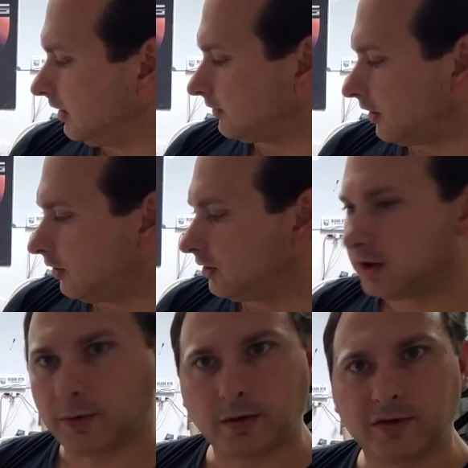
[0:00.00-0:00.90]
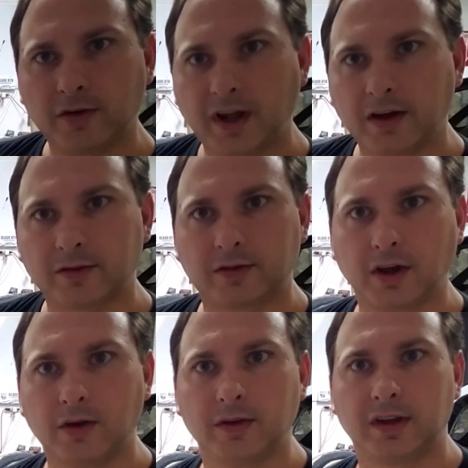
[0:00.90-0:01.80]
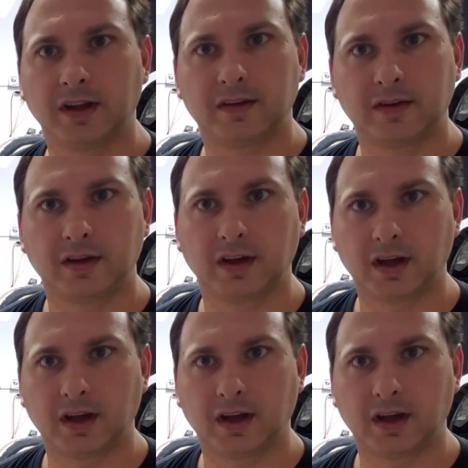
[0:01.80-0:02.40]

So what I want to do now is go and get